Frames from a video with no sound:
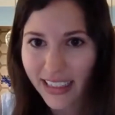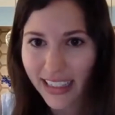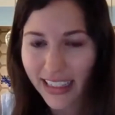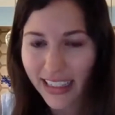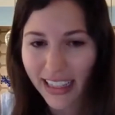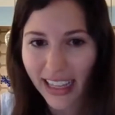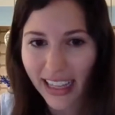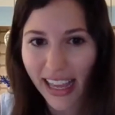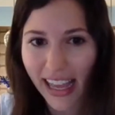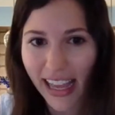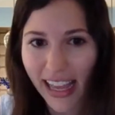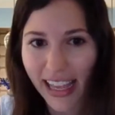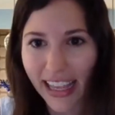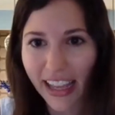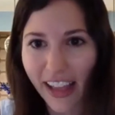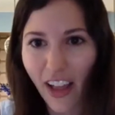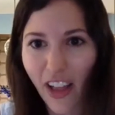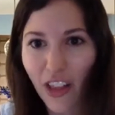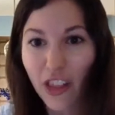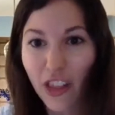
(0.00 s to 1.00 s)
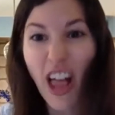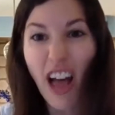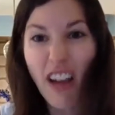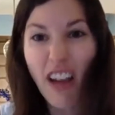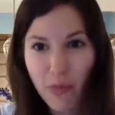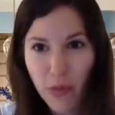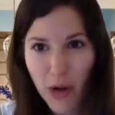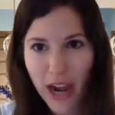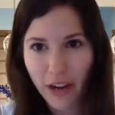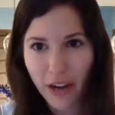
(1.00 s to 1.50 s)
I love
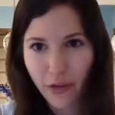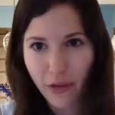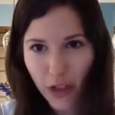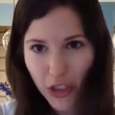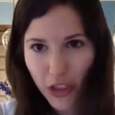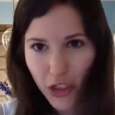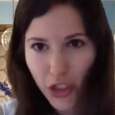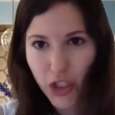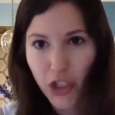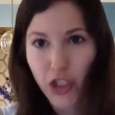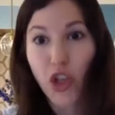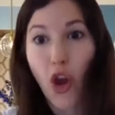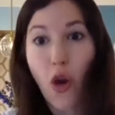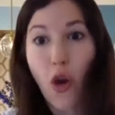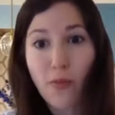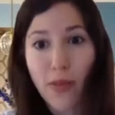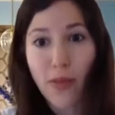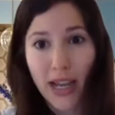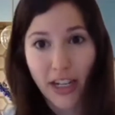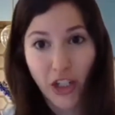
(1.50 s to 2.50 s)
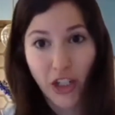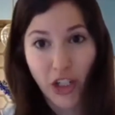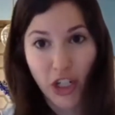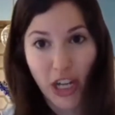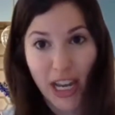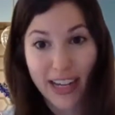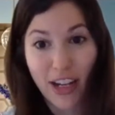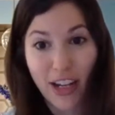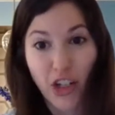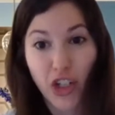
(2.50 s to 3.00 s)
breakfast so much,
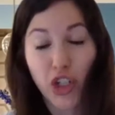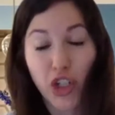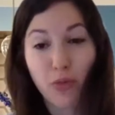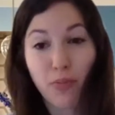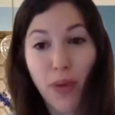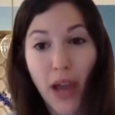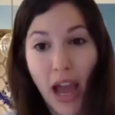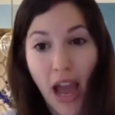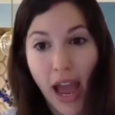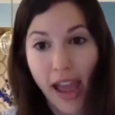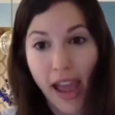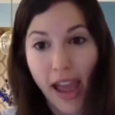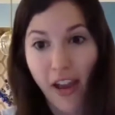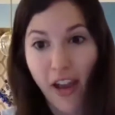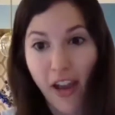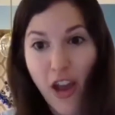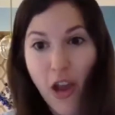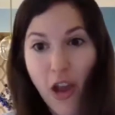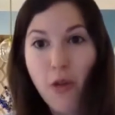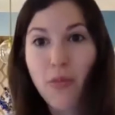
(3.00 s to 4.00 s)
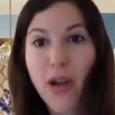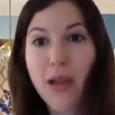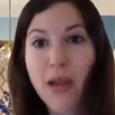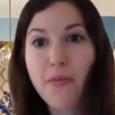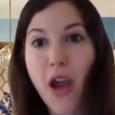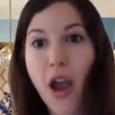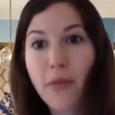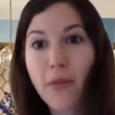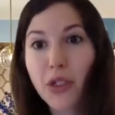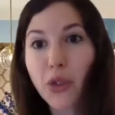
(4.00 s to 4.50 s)
and on Shabbat, My
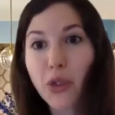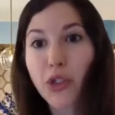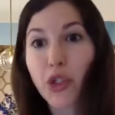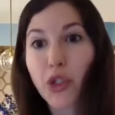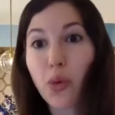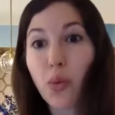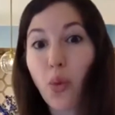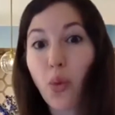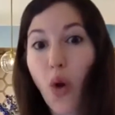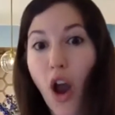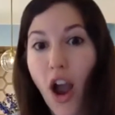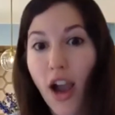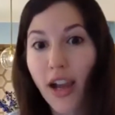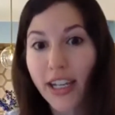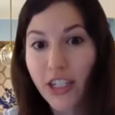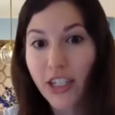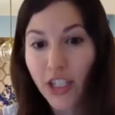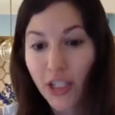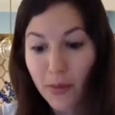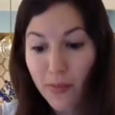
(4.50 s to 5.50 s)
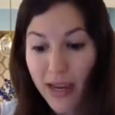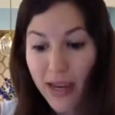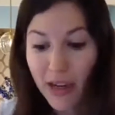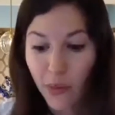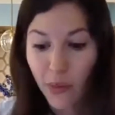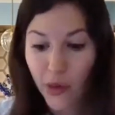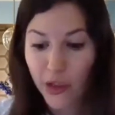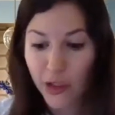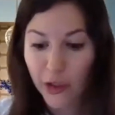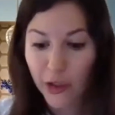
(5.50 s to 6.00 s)
mom used to walk into my
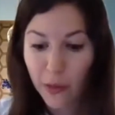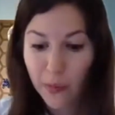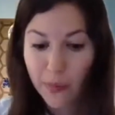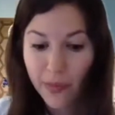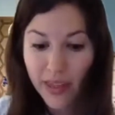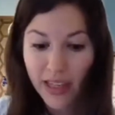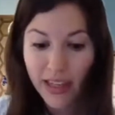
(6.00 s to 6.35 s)
room